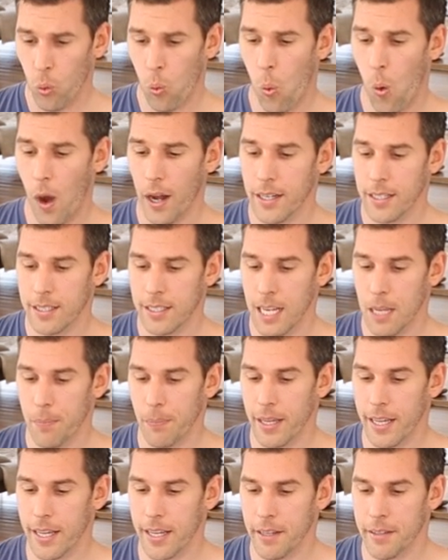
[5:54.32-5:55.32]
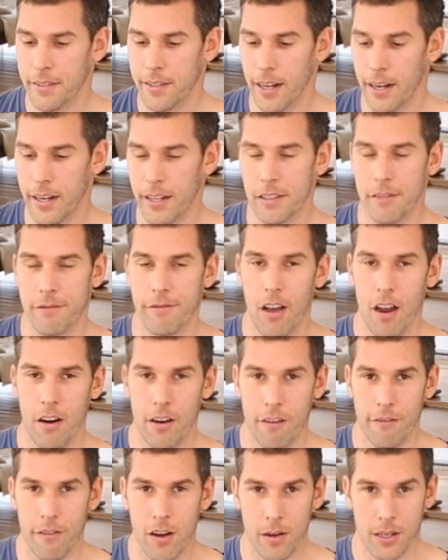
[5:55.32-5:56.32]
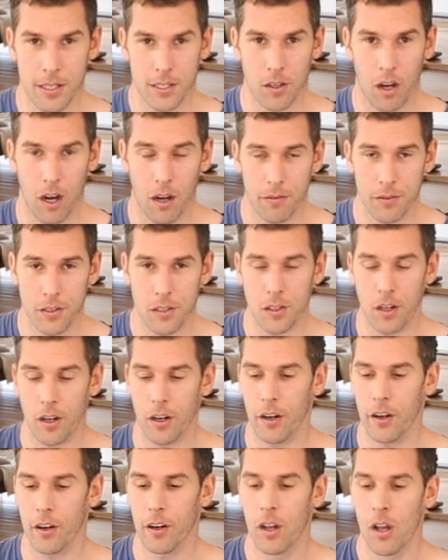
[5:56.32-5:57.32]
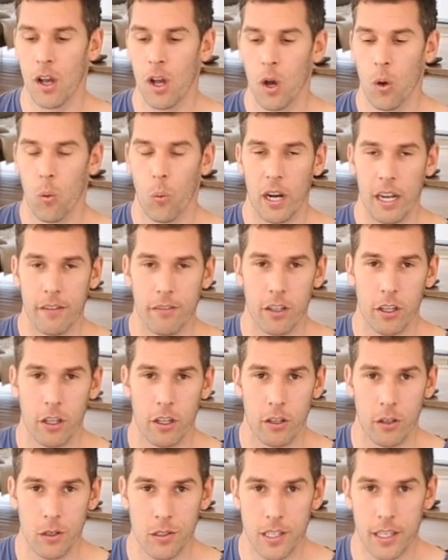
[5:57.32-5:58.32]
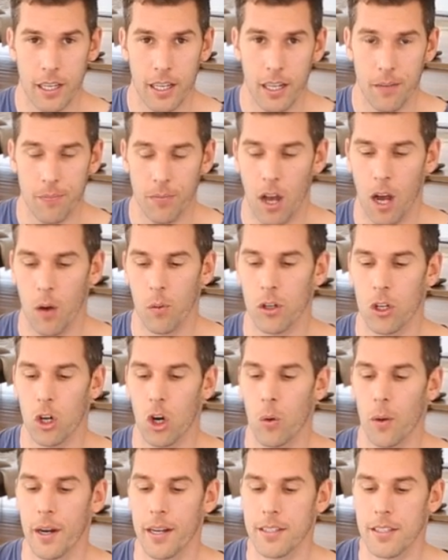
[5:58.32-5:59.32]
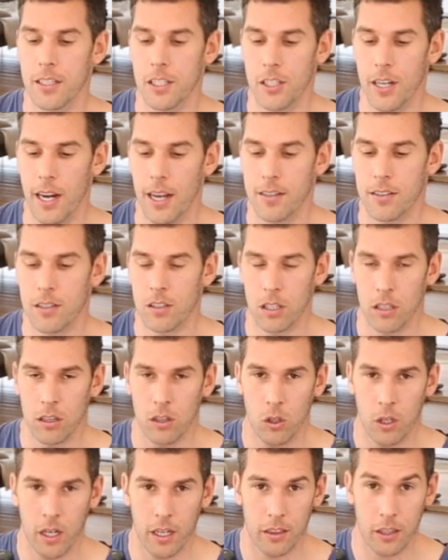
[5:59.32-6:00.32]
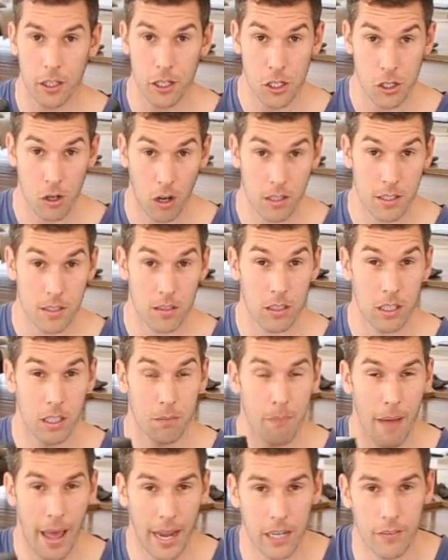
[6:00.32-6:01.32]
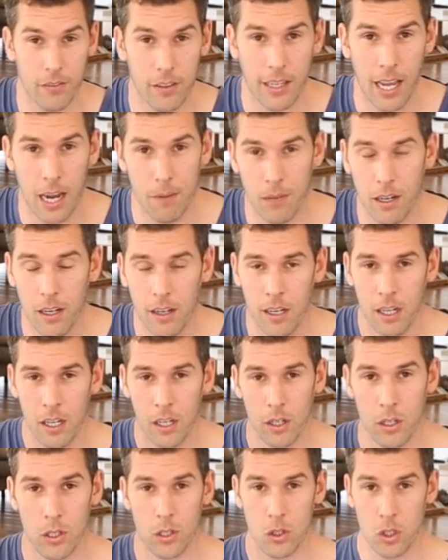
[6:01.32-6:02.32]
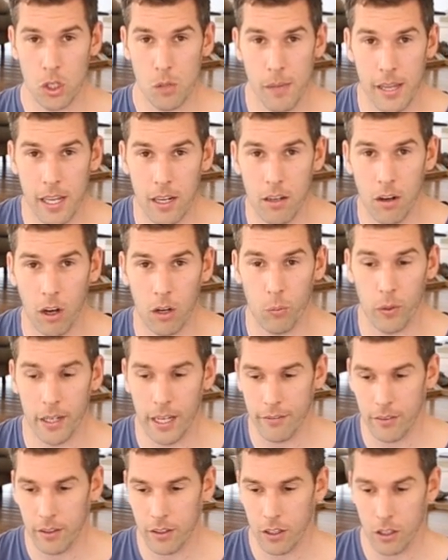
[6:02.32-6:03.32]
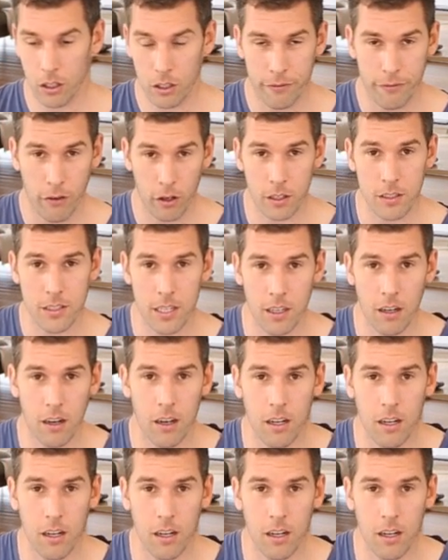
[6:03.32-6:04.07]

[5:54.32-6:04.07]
One tip is that it is very, very soft. So whenever you're using it, I would always suggest to look at the shots on the back of the camera, zoom in on whatever you're focusing